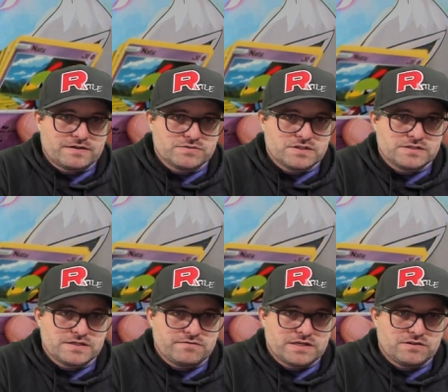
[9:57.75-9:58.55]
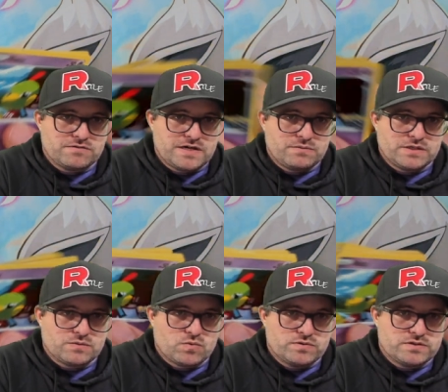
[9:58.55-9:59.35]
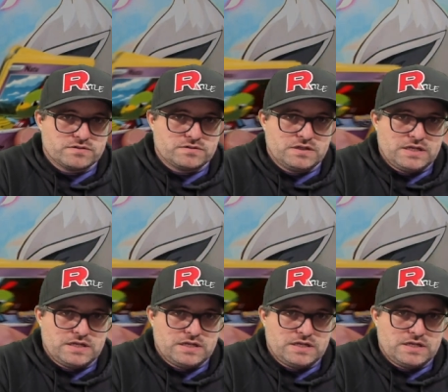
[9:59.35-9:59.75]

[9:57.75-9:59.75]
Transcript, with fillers: I was going to say regular rare. We got the War Turtle